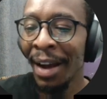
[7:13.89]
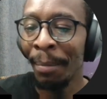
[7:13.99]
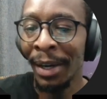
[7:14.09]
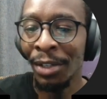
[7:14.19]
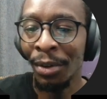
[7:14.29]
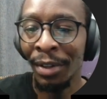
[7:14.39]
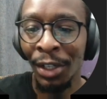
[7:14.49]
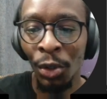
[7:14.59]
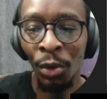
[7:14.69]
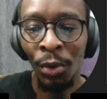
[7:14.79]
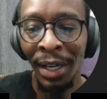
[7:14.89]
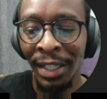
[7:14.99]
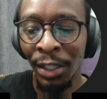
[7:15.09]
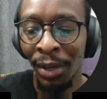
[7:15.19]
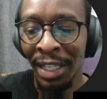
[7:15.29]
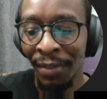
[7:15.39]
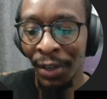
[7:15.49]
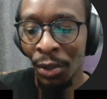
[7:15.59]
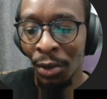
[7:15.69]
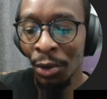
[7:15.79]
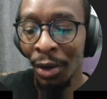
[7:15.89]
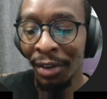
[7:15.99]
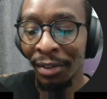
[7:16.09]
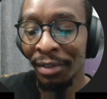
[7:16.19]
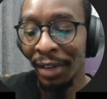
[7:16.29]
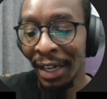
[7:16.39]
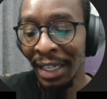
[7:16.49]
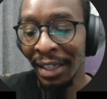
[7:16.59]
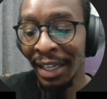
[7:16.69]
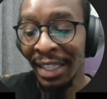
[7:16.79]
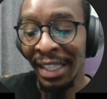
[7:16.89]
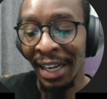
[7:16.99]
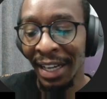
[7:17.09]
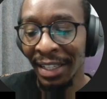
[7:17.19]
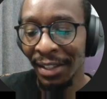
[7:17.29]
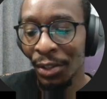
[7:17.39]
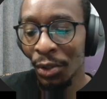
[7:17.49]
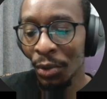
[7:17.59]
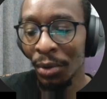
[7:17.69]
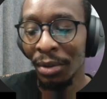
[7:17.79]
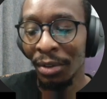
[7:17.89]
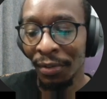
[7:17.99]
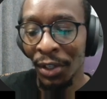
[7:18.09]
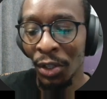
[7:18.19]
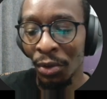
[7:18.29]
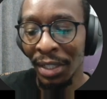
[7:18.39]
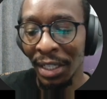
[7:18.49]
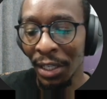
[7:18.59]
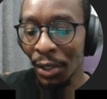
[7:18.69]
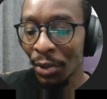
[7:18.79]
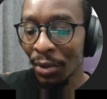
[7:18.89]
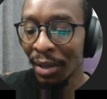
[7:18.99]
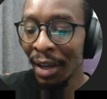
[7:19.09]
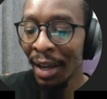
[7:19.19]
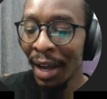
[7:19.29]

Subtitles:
But on the $200 version, you have an extended access to video generation.